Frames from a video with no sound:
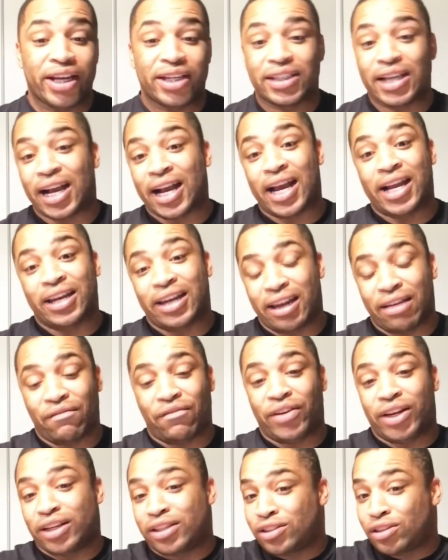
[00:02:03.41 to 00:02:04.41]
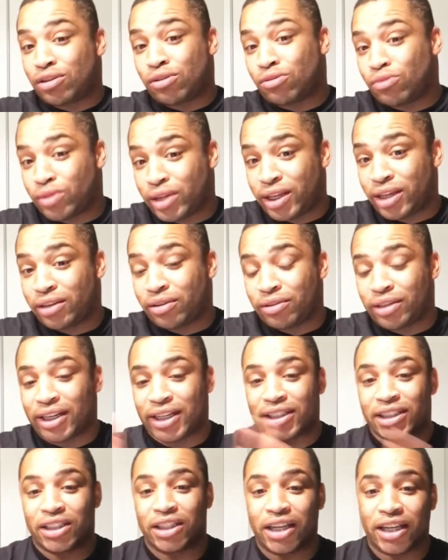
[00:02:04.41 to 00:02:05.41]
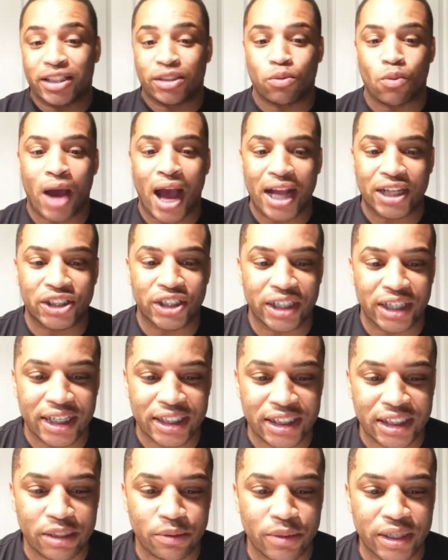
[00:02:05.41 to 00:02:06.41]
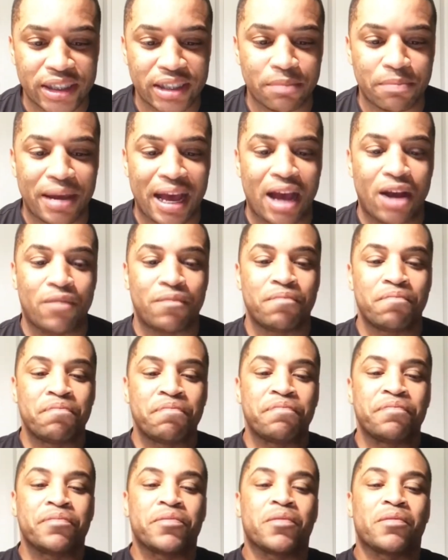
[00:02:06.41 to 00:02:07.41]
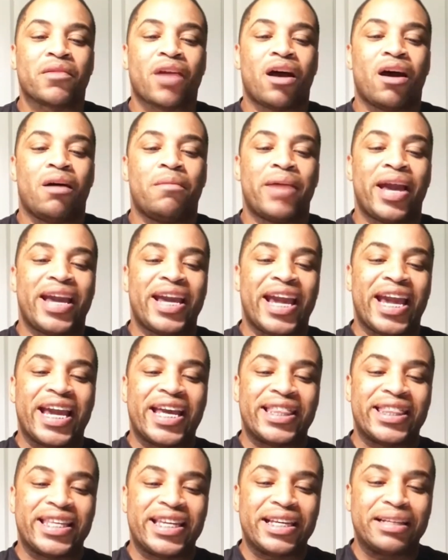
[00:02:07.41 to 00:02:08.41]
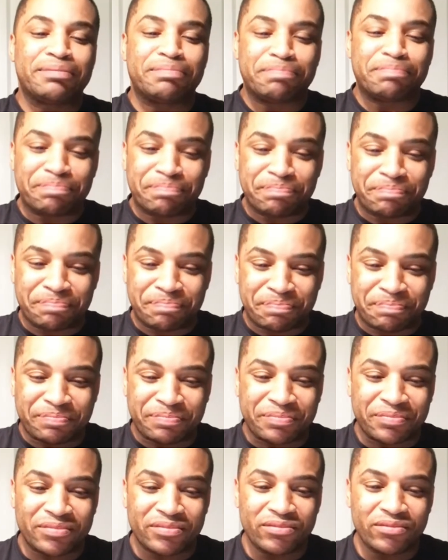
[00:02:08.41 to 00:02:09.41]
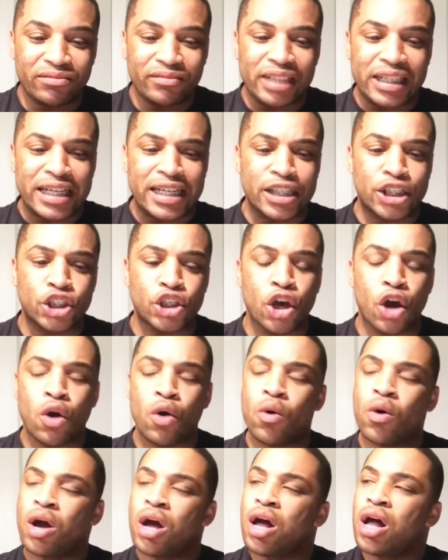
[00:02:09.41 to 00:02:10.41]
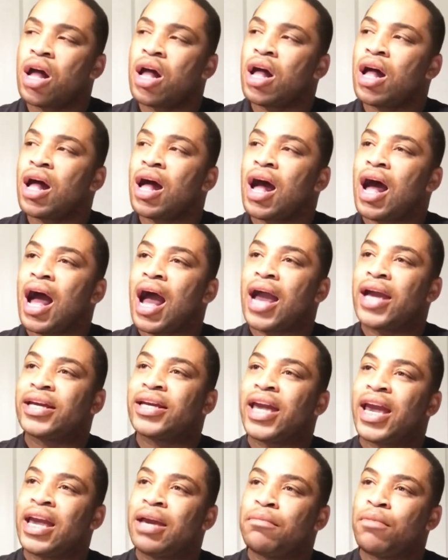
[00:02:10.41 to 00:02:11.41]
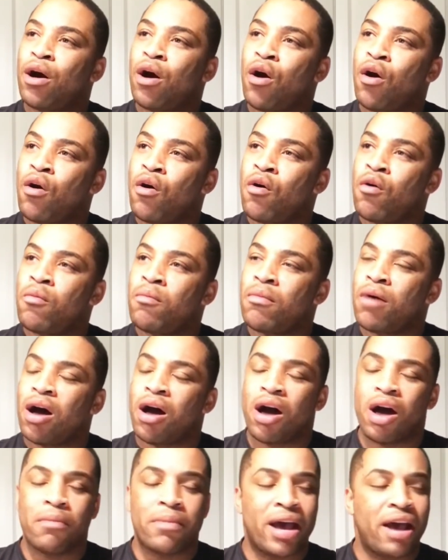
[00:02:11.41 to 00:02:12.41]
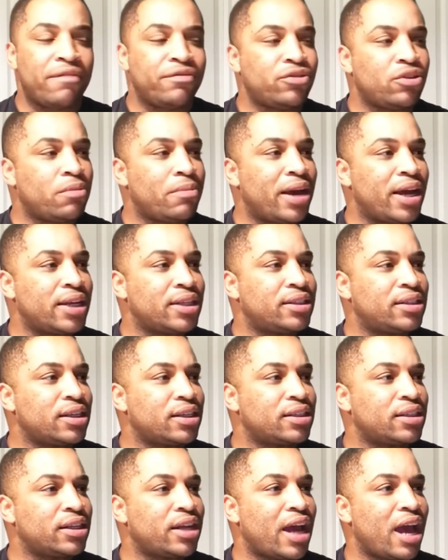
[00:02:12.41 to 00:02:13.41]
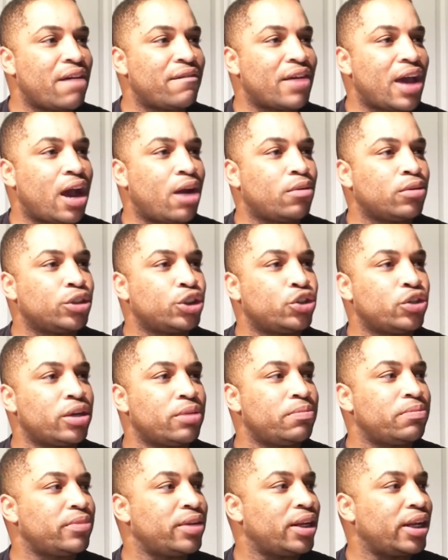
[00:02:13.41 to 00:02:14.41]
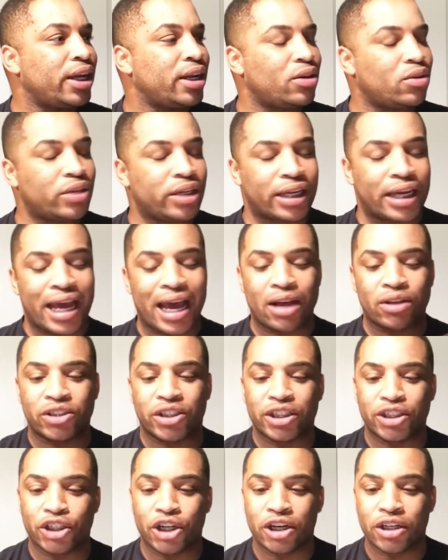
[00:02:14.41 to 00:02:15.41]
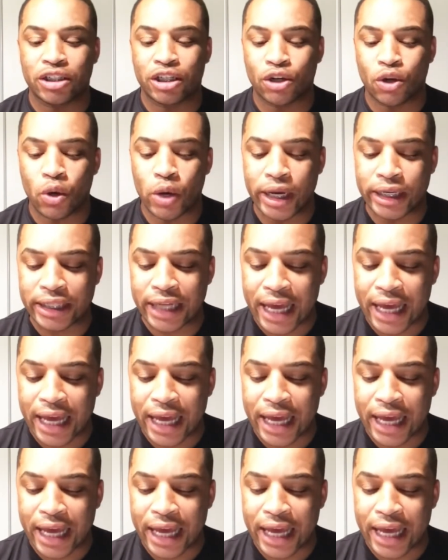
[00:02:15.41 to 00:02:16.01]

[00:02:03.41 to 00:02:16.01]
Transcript: I got Netflix, so let's watch it. Let's see what it's about. Hey Anthony. And so I came home after about a 6.5 hour trip and laid on the couch and turned it on.